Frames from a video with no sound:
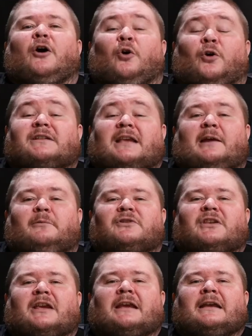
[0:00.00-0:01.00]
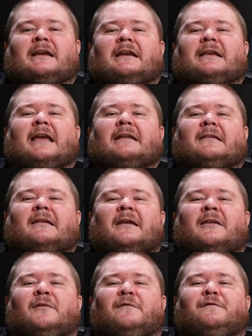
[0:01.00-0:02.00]
Or as I would say, get
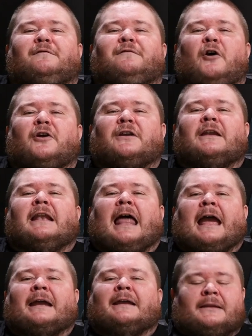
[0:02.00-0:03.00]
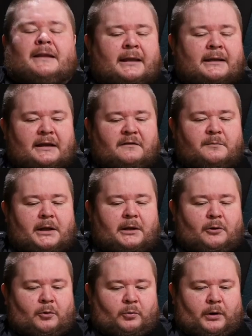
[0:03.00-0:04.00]
in the fucking lagging and leave me
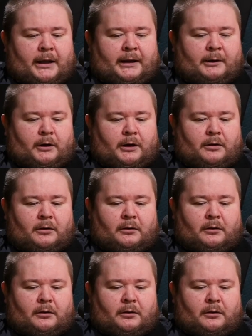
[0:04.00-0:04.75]
alone anyway.